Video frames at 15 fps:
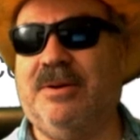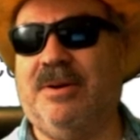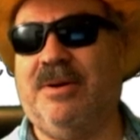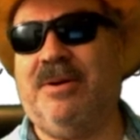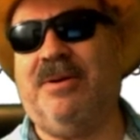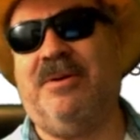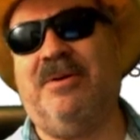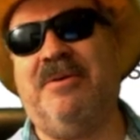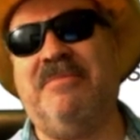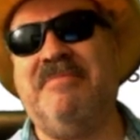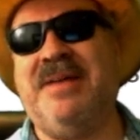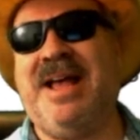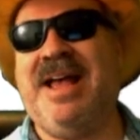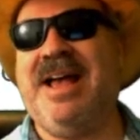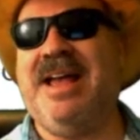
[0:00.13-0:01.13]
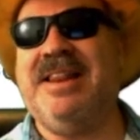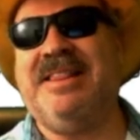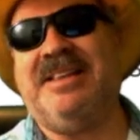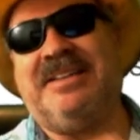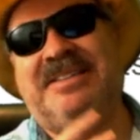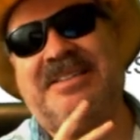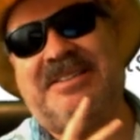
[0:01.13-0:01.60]
Oh man,
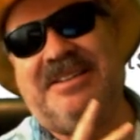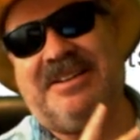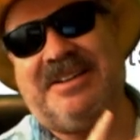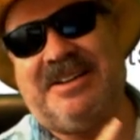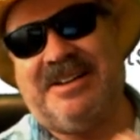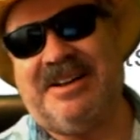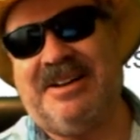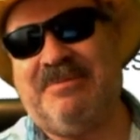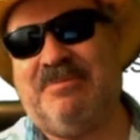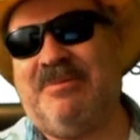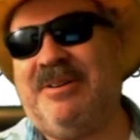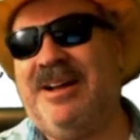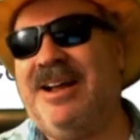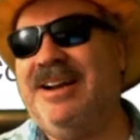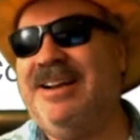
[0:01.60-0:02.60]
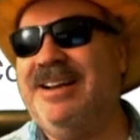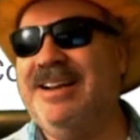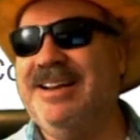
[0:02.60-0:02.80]
this is a good one.